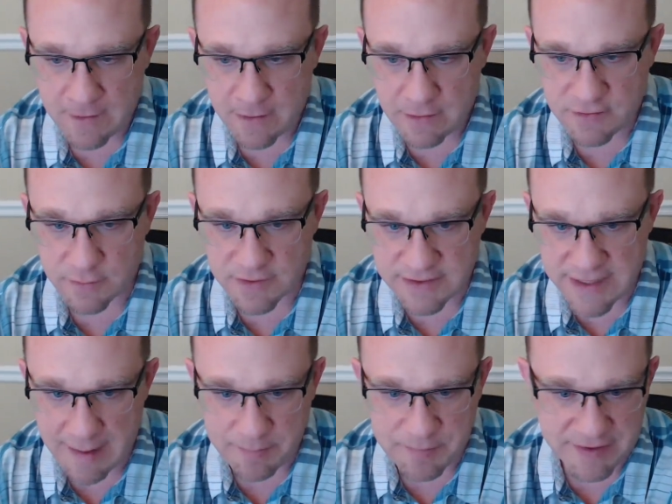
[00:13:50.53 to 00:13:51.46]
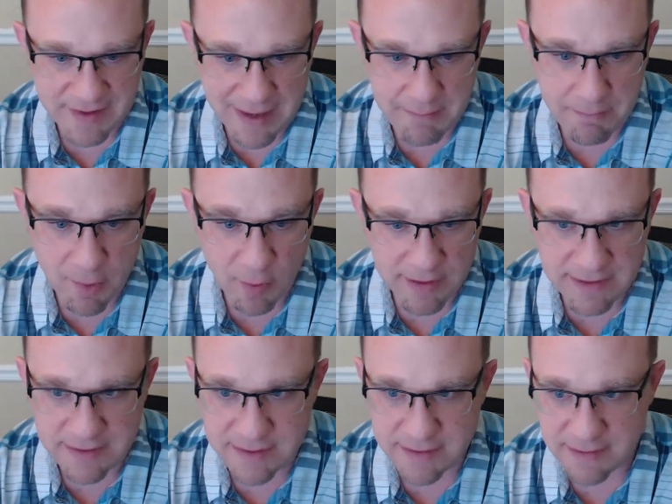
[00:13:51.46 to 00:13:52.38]
to adapt to that
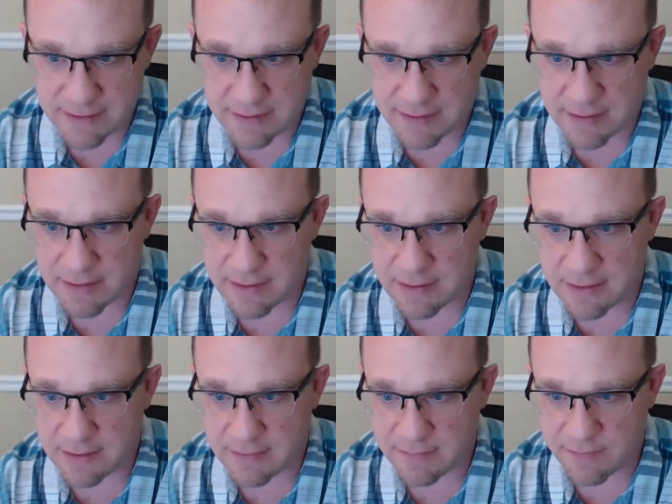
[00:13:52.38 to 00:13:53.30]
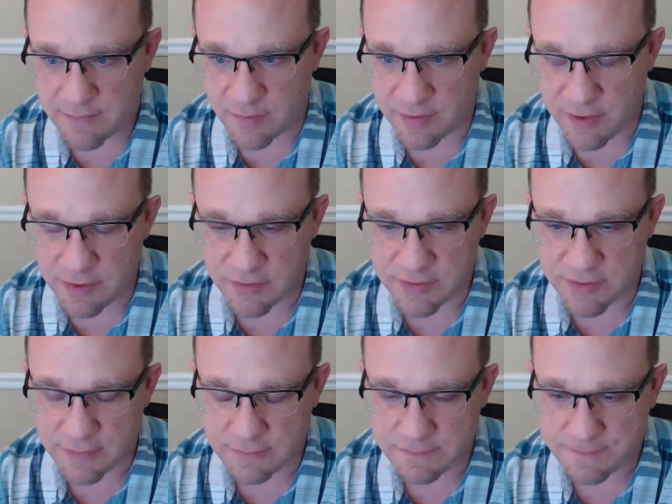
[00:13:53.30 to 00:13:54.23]
moment for the
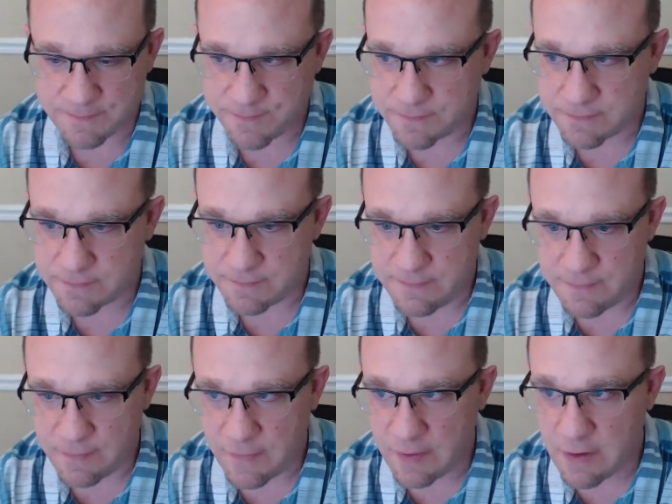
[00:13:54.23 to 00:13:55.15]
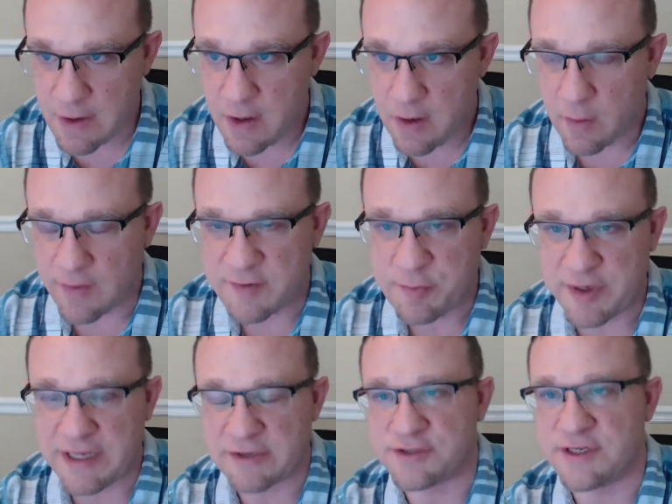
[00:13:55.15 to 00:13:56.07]
user. Well, that's
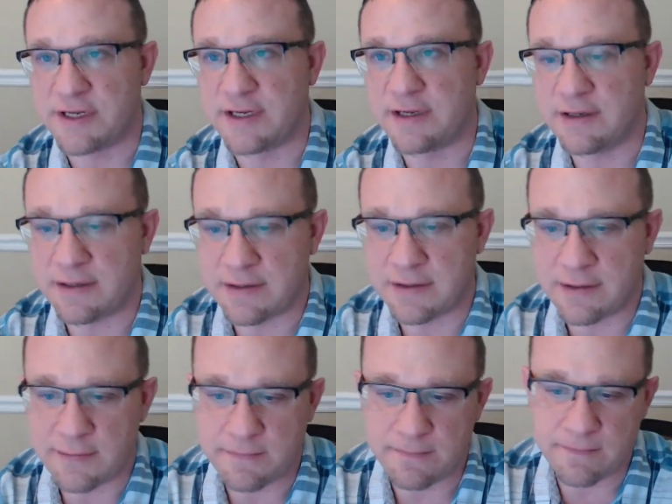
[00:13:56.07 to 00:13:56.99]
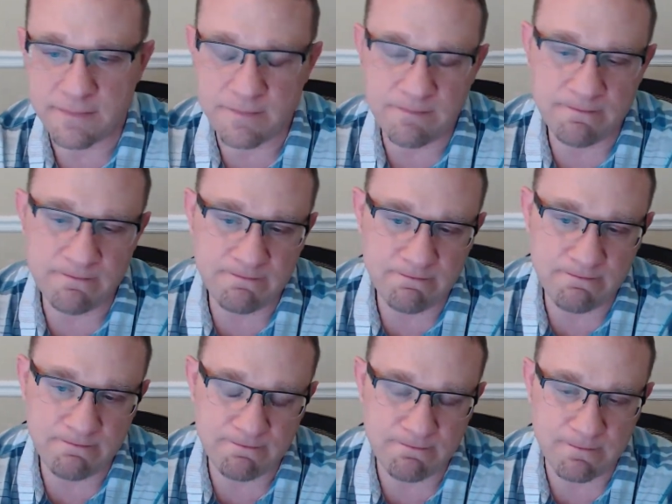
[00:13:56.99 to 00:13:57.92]
pretty interesting. I've
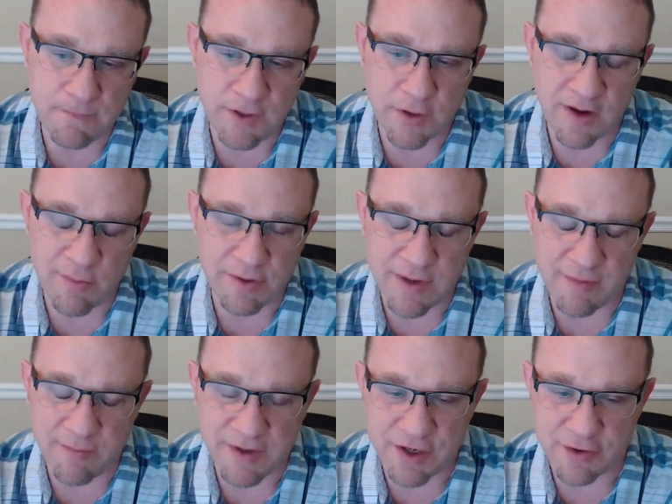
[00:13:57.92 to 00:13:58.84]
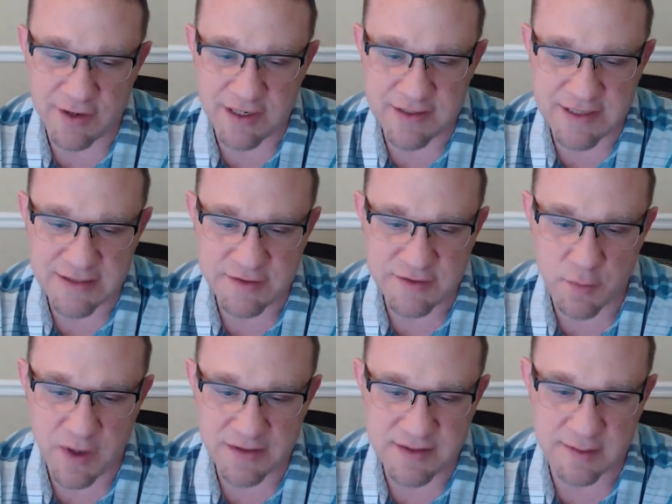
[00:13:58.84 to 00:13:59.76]
been curious as to
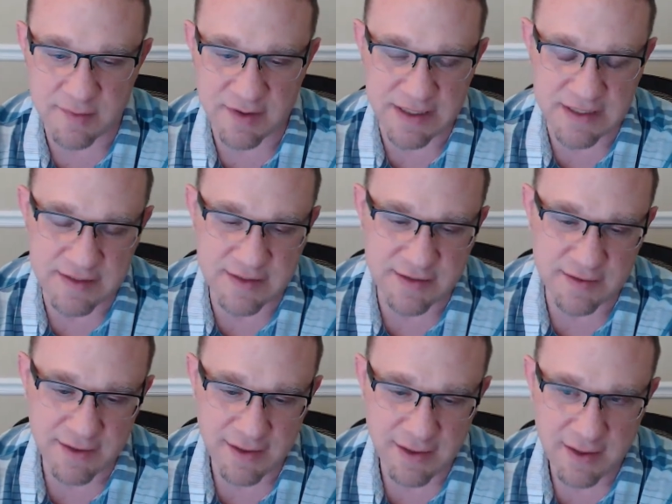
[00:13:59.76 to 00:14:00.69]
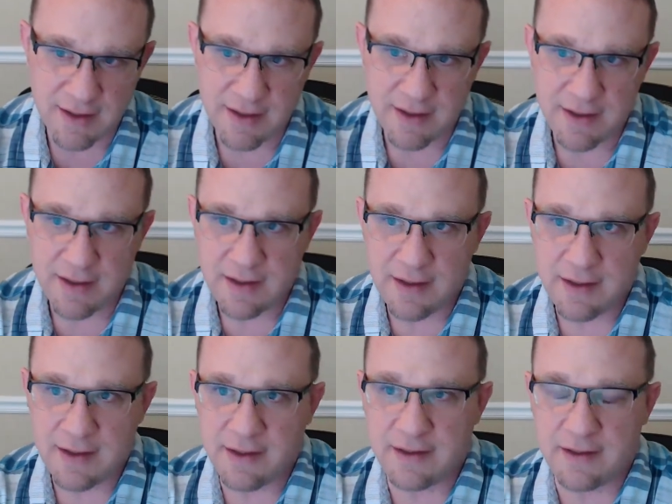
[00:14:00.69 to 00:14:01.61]
when some of these
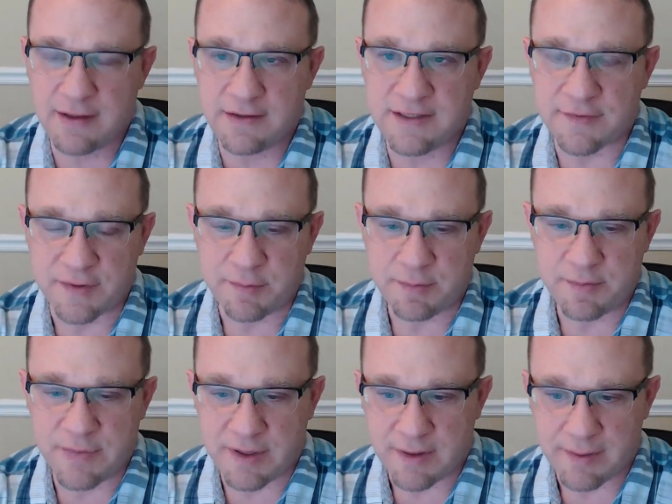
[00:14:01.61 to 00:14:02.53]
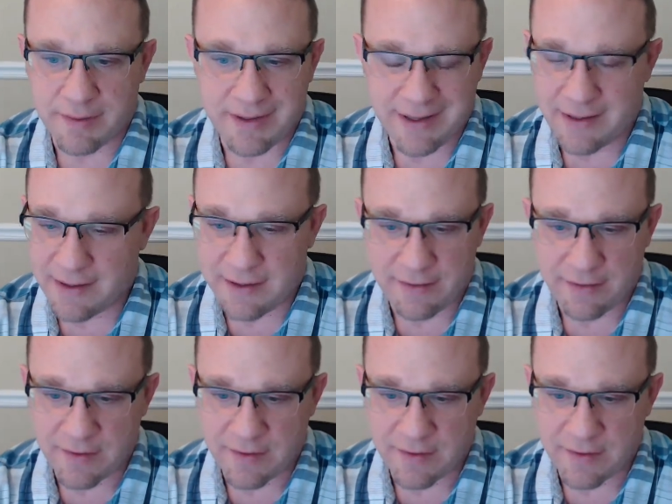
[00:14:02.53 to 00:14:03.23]
different I don't know what